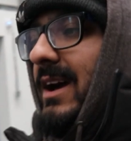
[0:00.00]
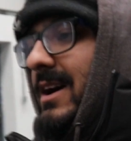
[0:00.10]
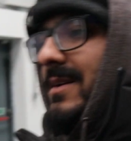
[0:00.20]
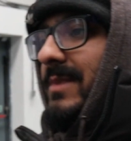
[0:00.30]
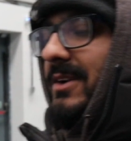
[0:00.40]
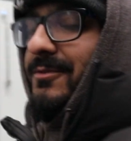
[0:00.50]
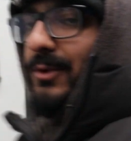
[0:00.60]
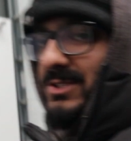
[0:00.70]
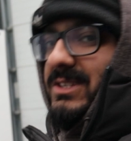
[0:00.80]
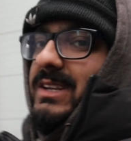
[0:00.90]

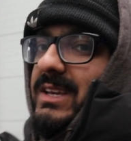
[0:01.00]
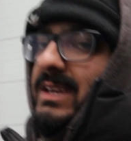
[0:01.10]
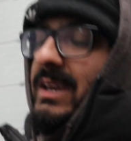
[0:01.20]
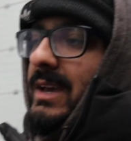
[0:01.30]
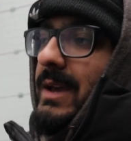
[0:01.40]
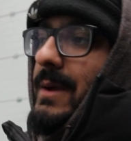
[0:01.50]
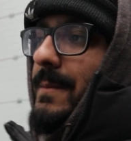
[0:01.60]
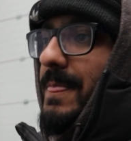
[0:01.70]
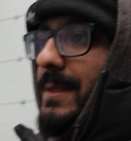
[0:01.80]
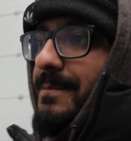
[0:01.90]
Unfortunately,
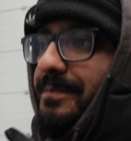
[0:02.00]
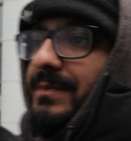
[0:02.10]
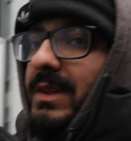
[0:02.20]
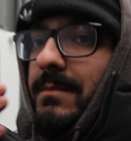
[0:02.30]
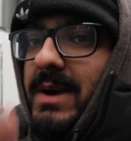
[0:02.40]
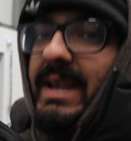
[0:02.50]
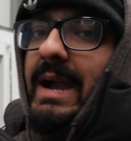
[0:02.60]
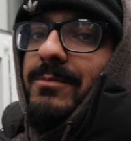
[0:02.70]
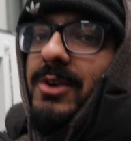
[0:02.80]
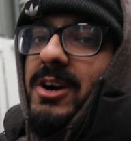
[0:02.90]
my
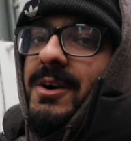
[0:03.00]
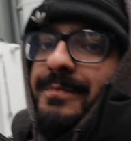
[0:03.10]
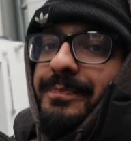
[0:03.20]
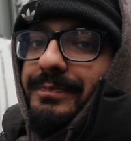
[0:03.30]
camera